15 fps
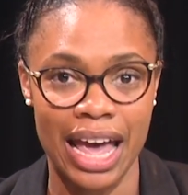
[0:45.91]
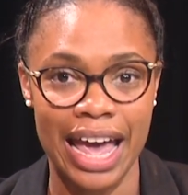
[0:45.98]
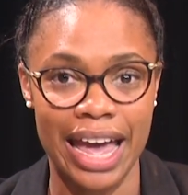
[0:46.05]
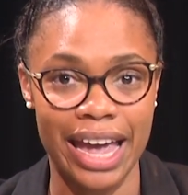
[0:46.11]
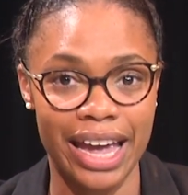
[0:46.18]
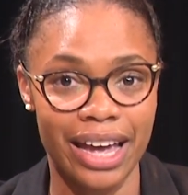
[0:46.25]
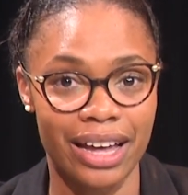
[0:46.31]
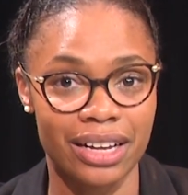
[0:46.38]

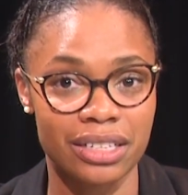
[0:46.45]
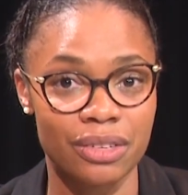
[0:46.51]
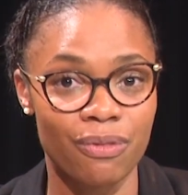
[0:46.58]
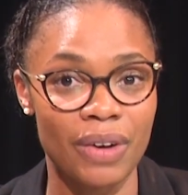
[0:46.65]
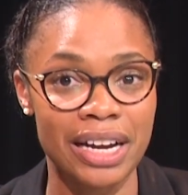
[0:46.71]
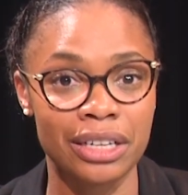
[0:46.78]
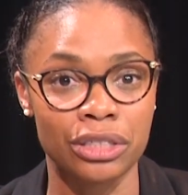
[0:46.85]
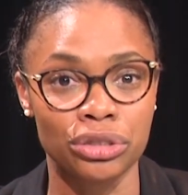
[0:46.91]
and
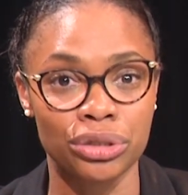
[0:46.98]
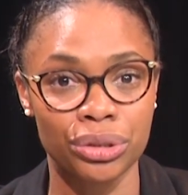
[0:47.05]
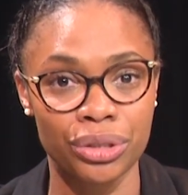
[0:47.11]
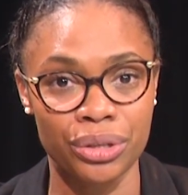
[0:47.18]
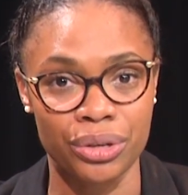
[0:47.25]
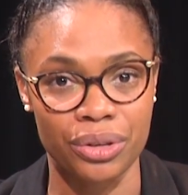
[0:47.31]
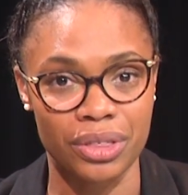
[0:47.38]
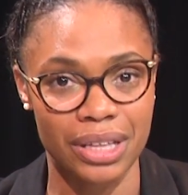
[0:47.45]
find a
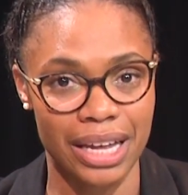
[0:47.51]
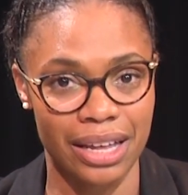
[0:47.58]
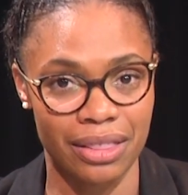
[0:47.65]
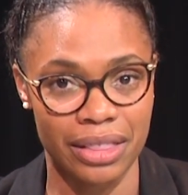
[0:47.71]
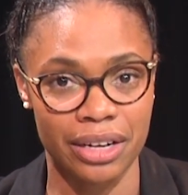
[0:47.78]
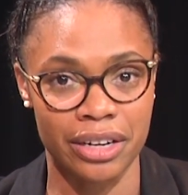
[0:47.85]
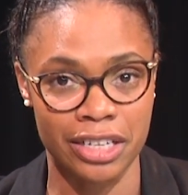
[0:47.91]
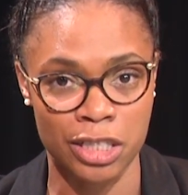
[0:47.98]
truth in
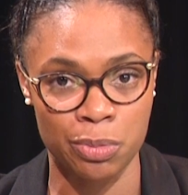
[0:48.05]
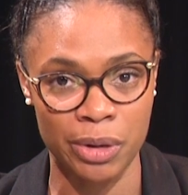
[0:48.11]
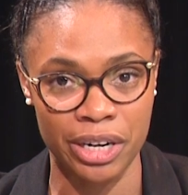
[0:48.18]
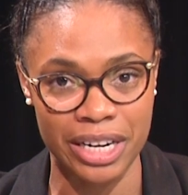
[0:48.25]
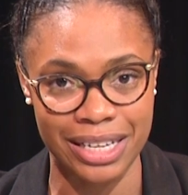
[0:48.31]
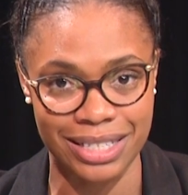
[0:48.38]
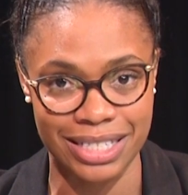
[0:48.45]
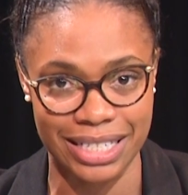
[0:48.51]
their
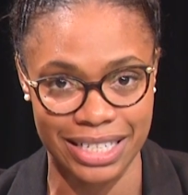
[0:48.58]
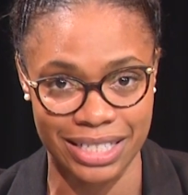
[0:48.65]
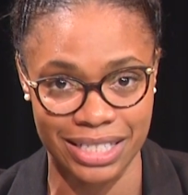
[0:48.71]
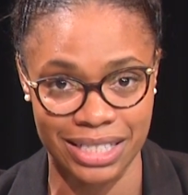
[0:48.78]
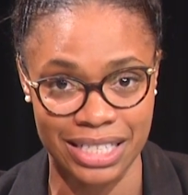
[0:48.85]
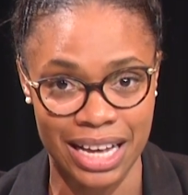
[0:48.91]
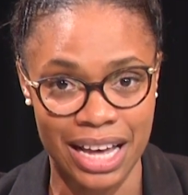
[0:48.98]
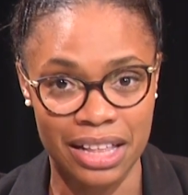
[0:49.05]

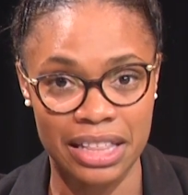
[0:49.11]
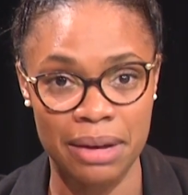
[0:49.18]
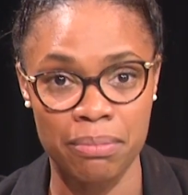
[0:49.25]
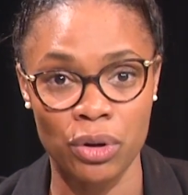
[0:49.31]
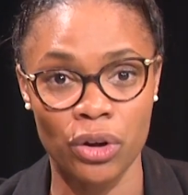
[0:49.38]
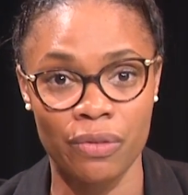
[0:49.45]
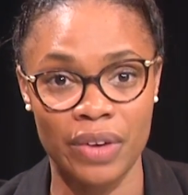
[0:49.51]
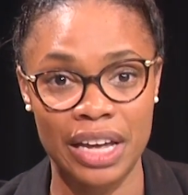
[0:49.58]
experiences that
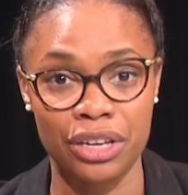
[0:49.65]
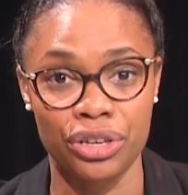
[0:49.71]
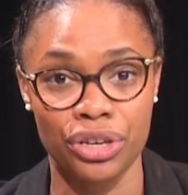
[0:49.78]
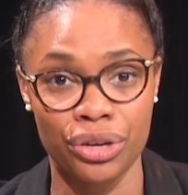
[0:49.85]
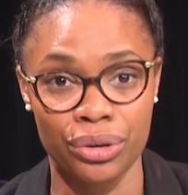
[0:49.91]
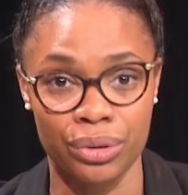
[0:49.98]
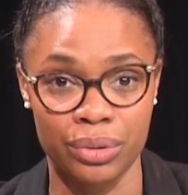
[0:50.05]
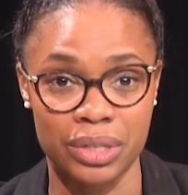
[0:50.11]
motivate
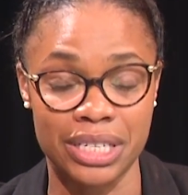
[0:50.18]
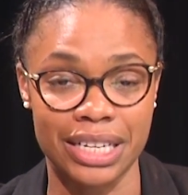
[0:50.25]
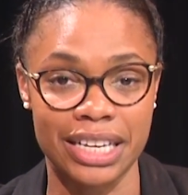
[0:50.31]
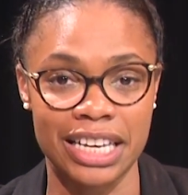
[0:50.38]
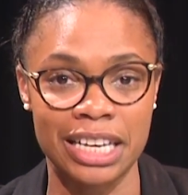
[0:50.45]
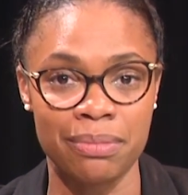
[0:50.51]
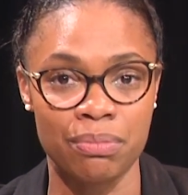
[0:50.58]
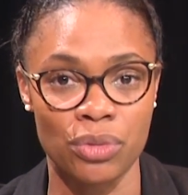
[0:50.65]
you to
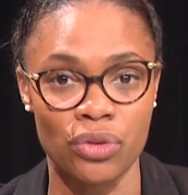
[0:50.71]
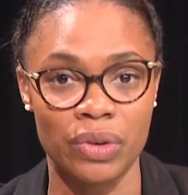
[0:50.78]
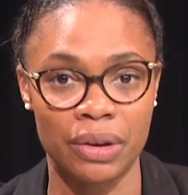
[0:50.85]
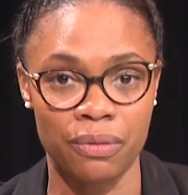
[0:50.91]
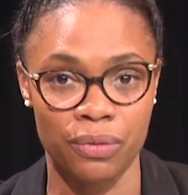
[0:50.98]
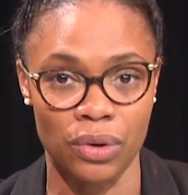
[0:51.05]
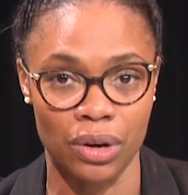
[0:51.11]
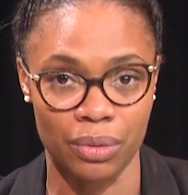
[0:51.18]
keep moving
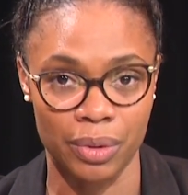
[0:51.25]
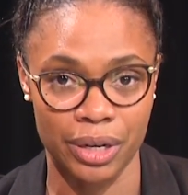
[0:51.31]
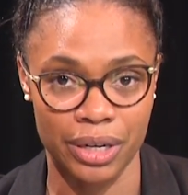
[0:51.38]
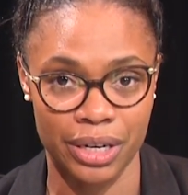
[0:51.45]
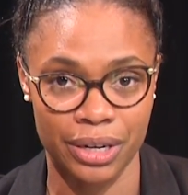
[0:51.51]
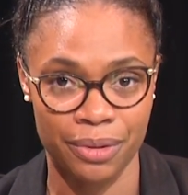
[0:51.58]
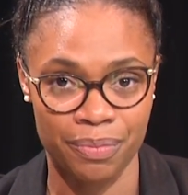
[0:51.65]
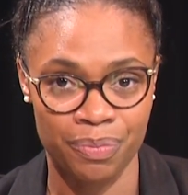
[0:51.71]
forward.